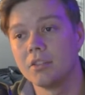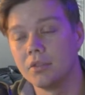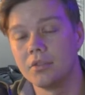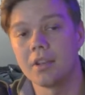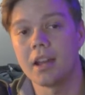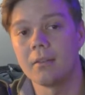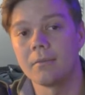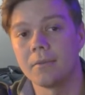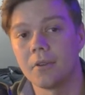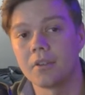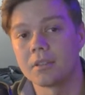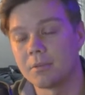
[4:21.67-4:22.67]
do have
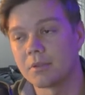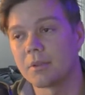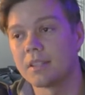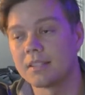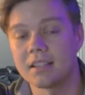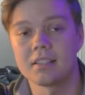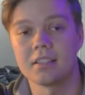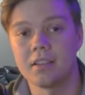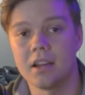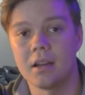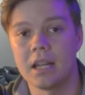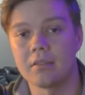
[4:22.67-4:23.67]
VODs between 6 and
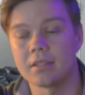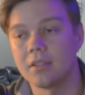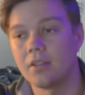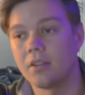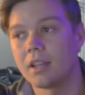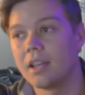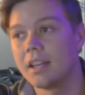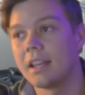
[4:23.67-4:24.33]
9 hours long.